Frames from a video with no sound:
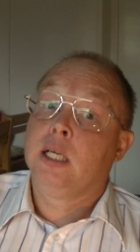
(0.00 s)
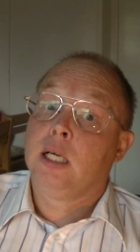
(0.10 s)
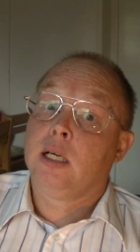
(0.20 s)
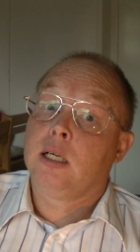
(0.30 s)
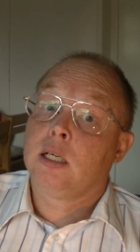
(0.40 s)

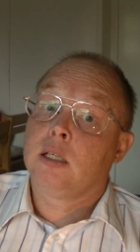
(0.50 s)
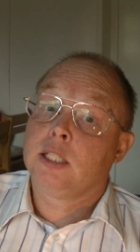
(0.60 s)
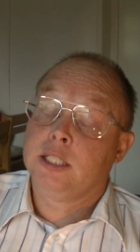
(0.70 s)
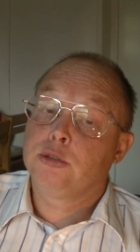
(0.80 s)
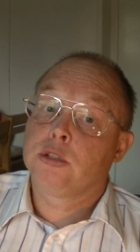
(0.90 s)
uh,
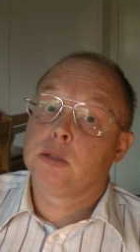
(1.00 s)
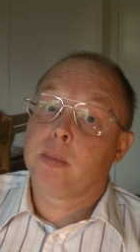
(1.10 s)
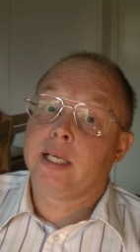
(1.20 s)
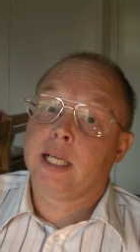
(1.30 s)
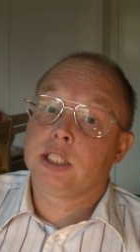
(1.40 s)
until
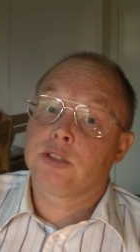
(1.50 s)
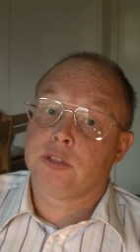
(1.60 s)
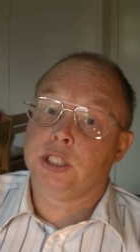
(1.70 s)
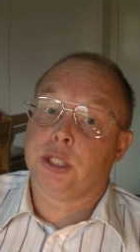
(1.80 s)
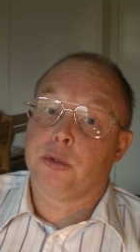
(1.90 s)
my next
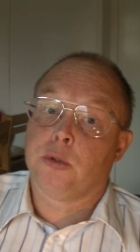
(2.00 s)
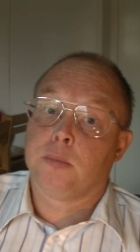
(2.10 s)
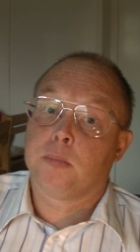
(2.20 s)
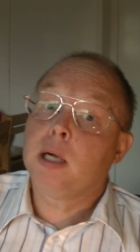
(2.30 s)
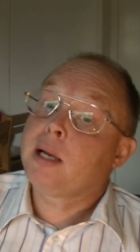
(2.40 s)
video.
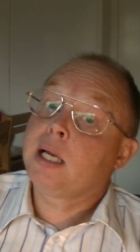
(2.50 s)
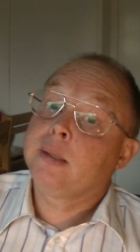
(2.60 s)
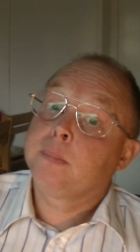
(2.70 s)
Bye bye.